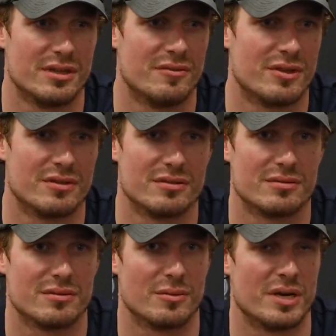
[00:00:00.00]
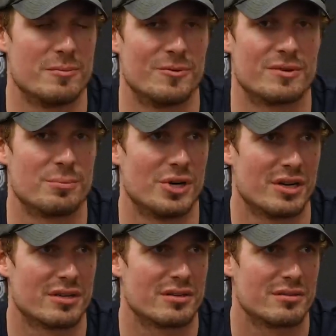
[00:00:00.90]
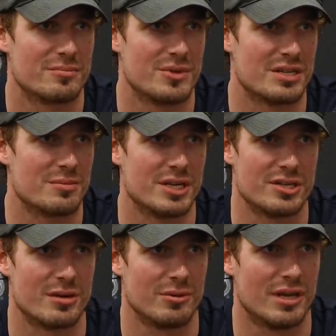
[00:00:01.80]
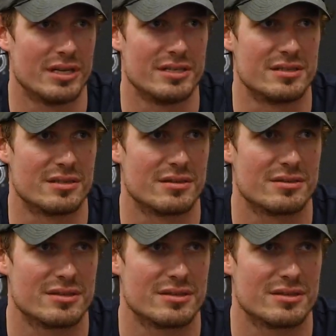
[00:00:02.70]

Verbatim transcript: even the way he moves the puck makes my job a lot easier.